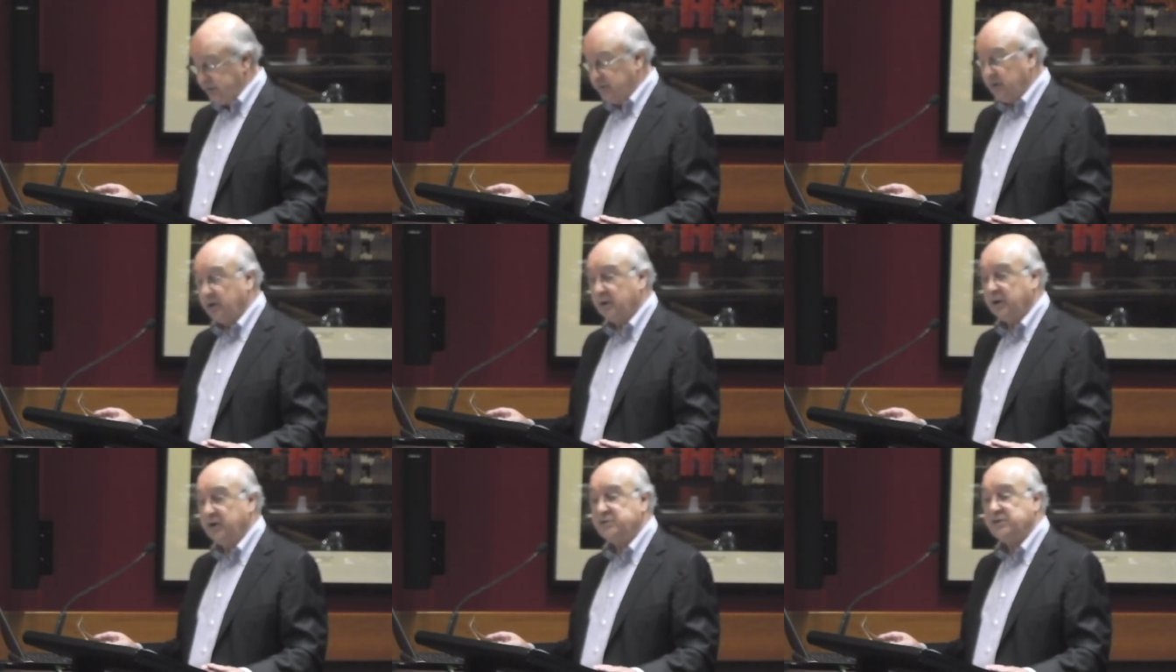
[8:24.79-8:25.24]

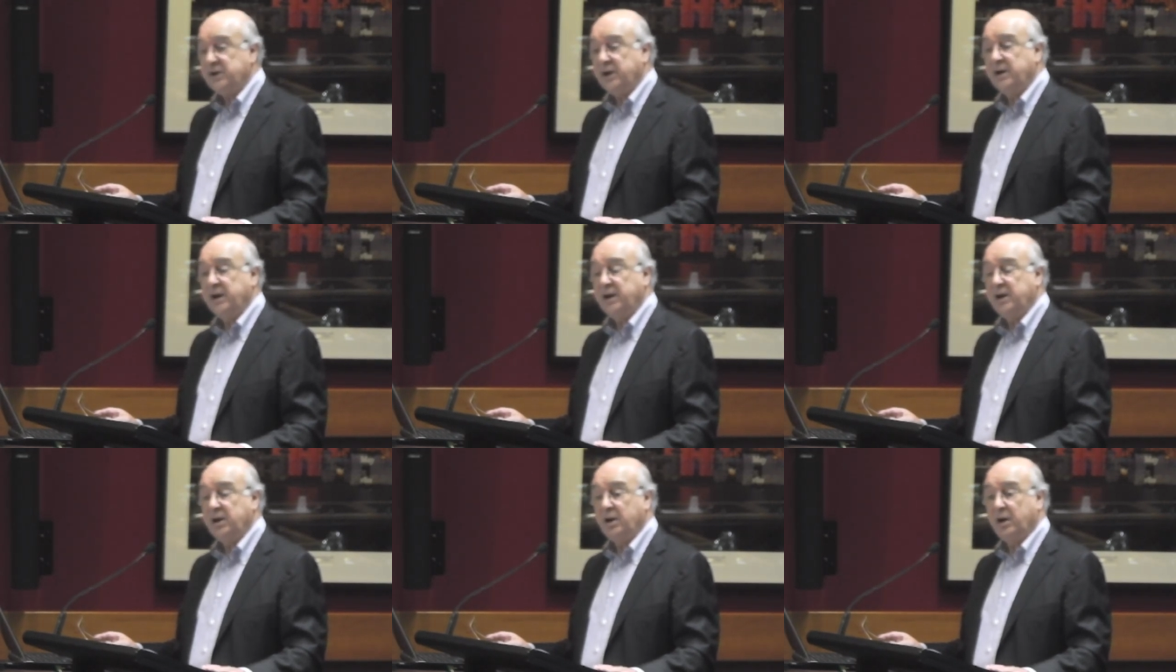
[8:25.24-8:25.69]
knowledge in
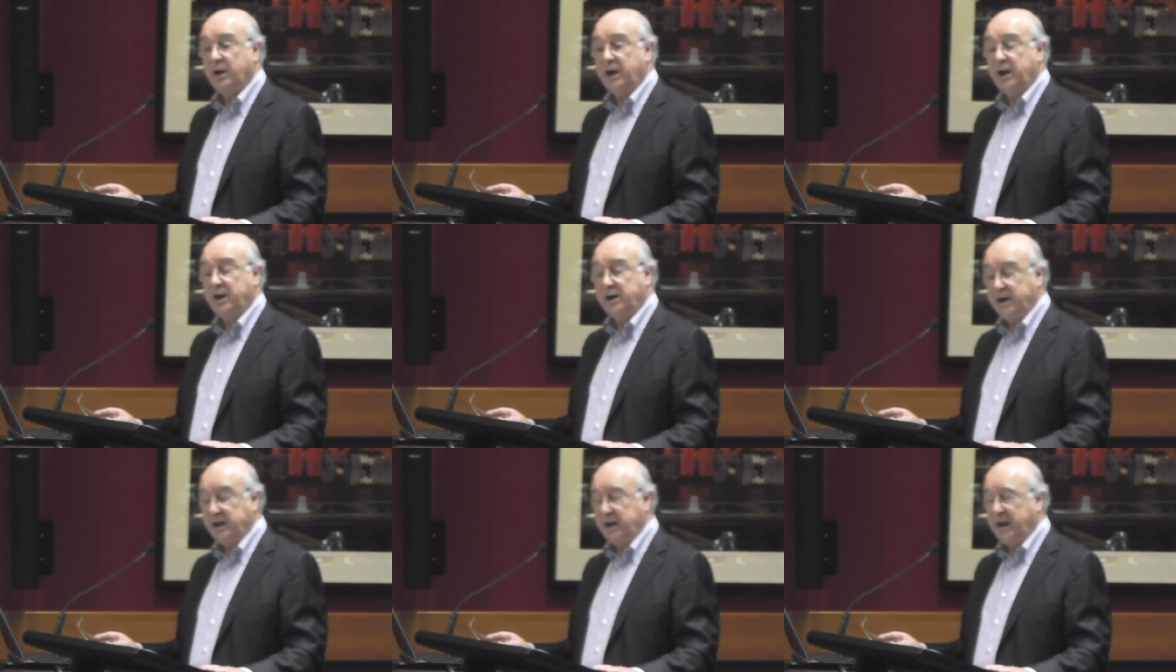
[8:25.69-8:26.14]
any, in
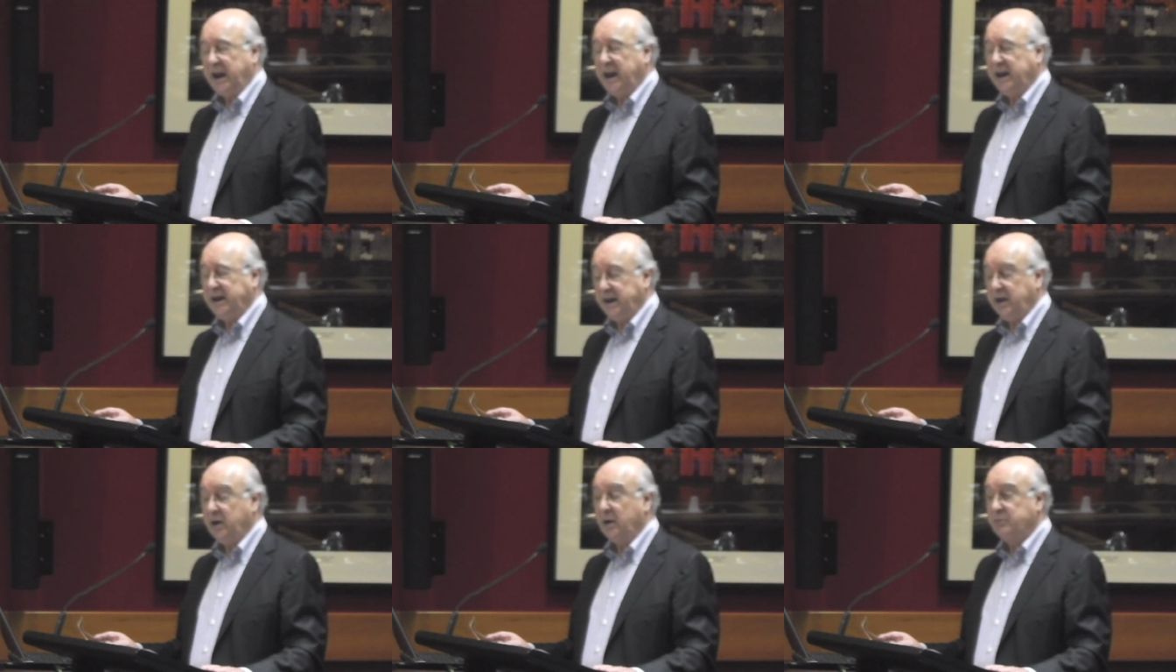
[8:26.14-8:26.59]
uh,
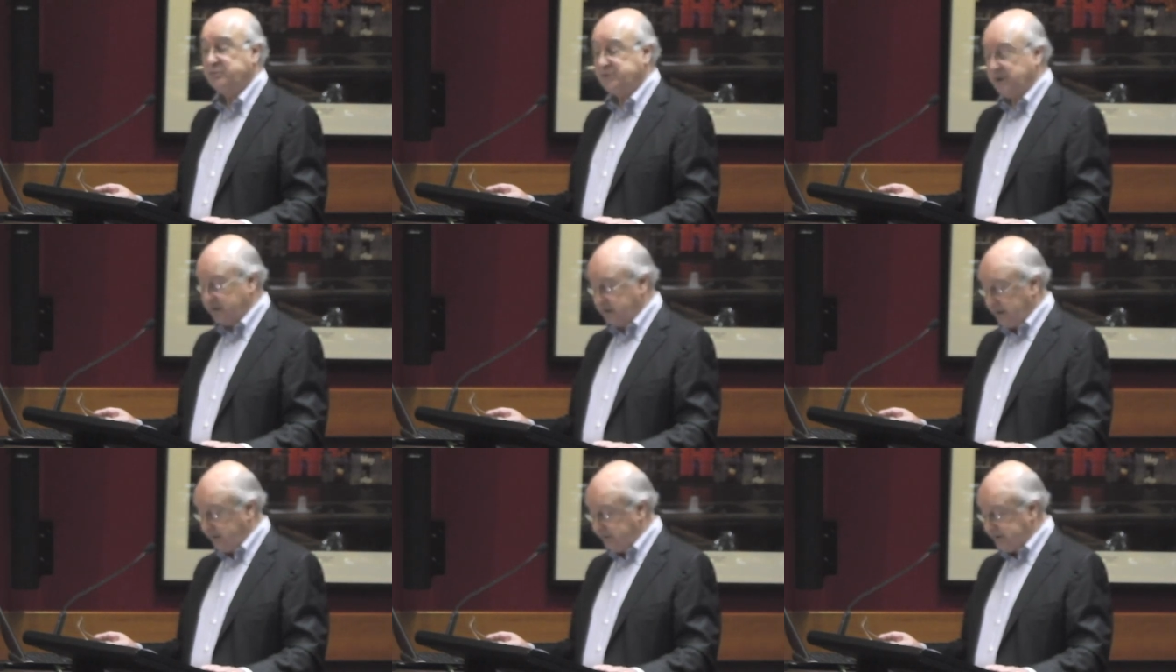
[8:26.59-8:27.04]
any
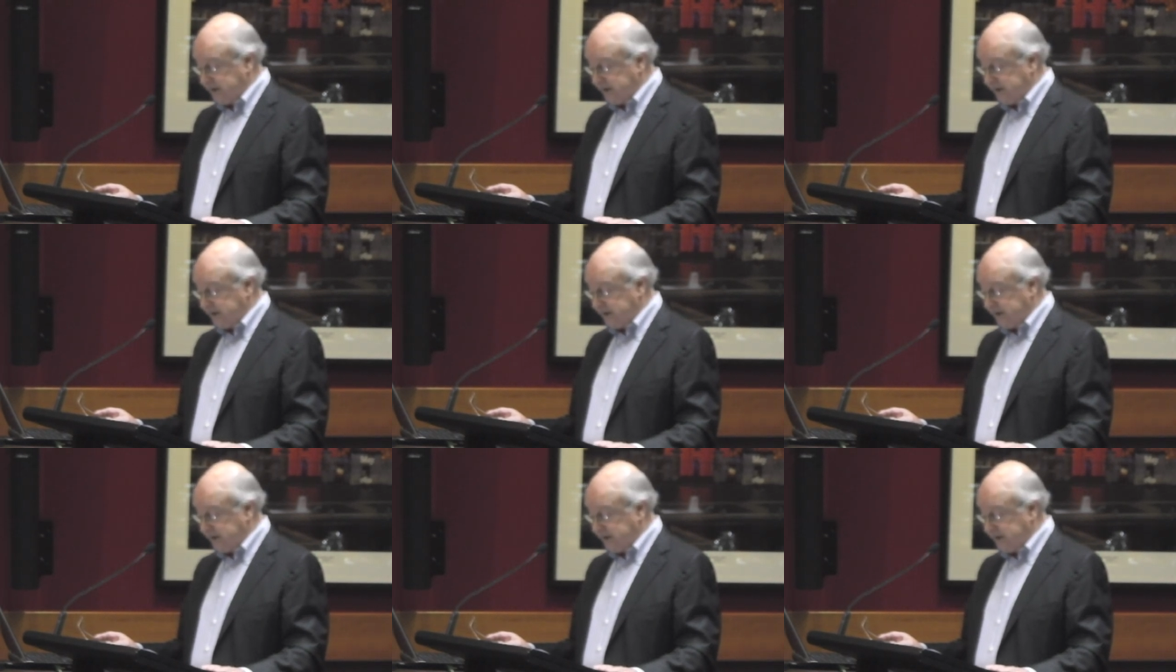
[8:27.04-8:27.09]
objective